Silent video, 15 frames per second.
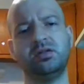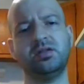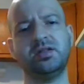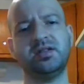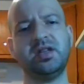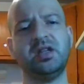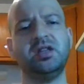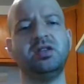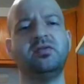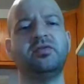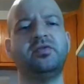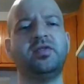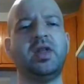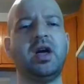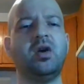sending
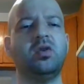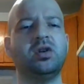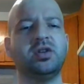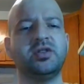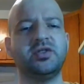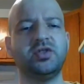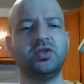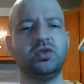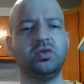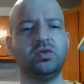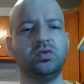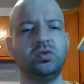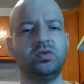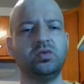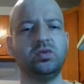flowers
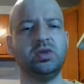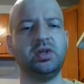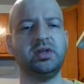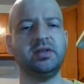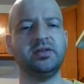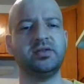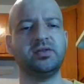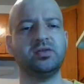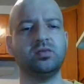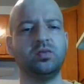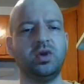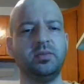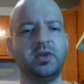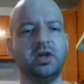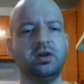to these
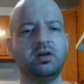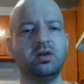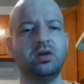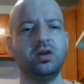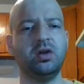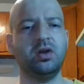women